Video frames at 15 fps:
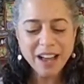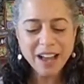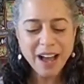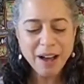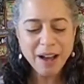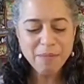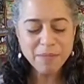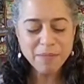
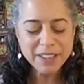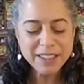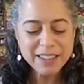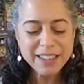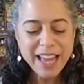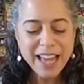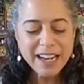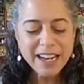um,
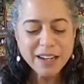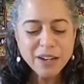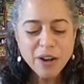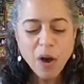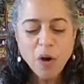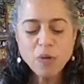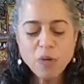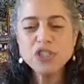let
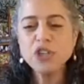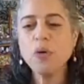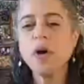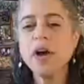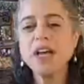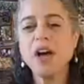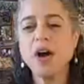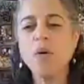no
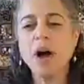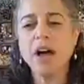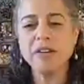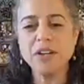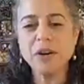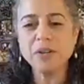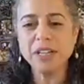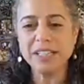joy go
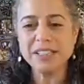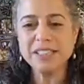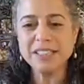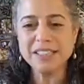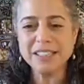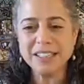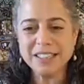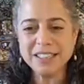
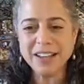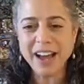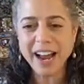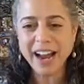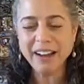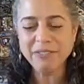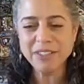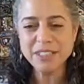unnoticed. So I
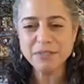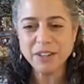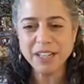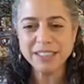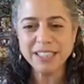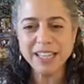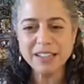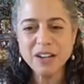have this
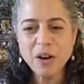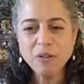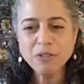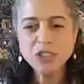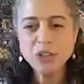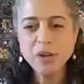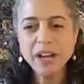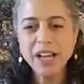phrase, let no
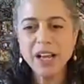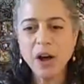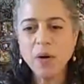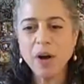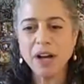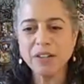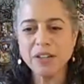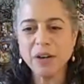joy
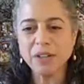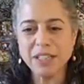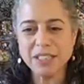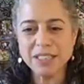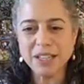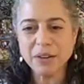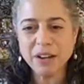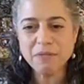go
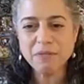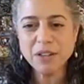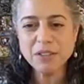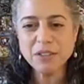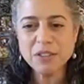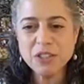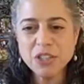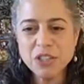unnoticed. So if
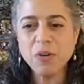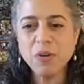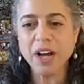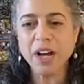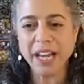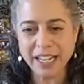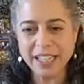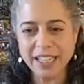there's a
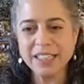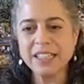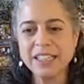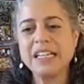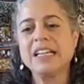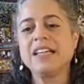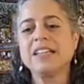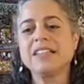joy,
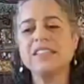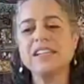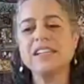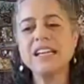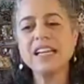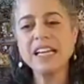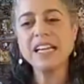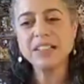
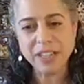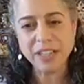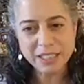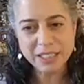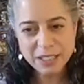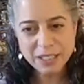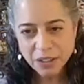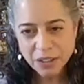either
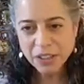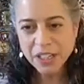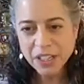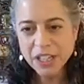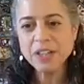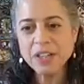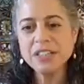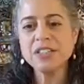
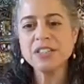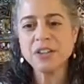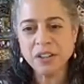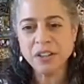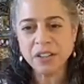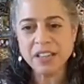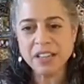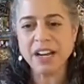externally or
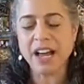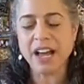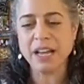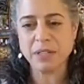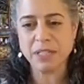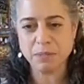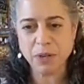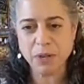internally, that
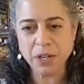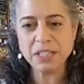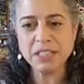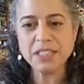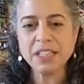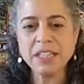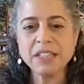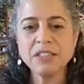I'm
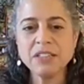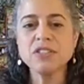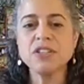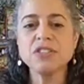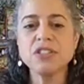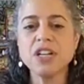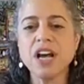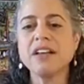experiencing,
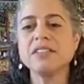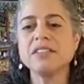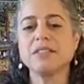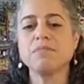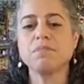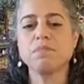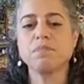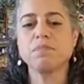to just
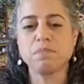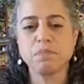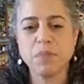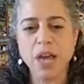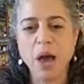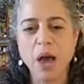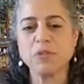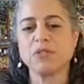
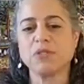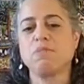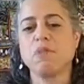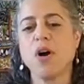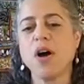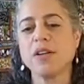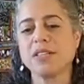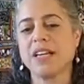be able to
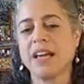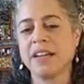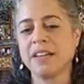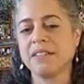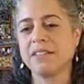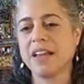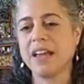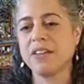pause
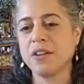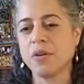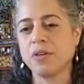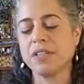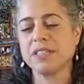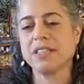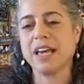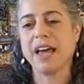and and
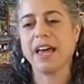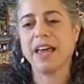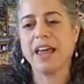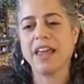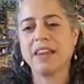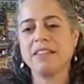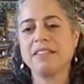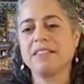notice that.
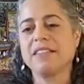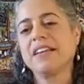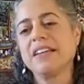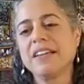And